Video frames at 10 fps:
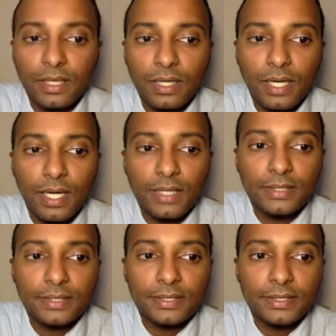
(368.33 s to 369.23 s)
Uh,
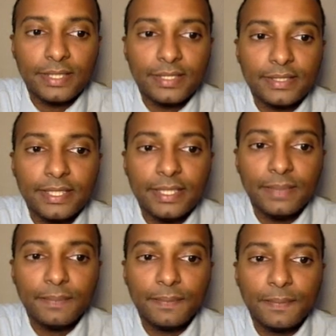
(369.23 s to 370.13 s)

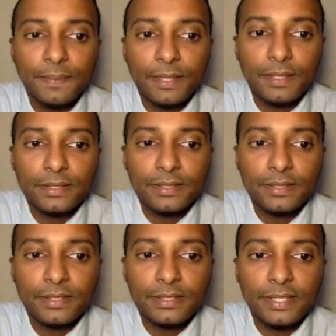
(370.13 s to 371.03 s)
6c plus
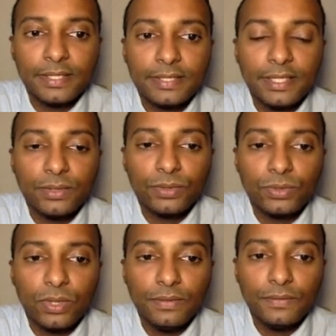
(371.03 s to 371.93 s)
6 equals
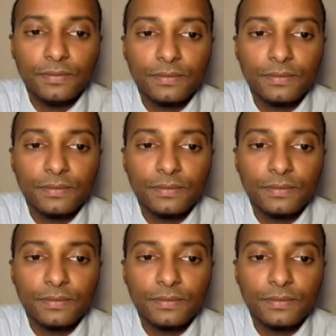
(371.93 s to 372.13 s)
12.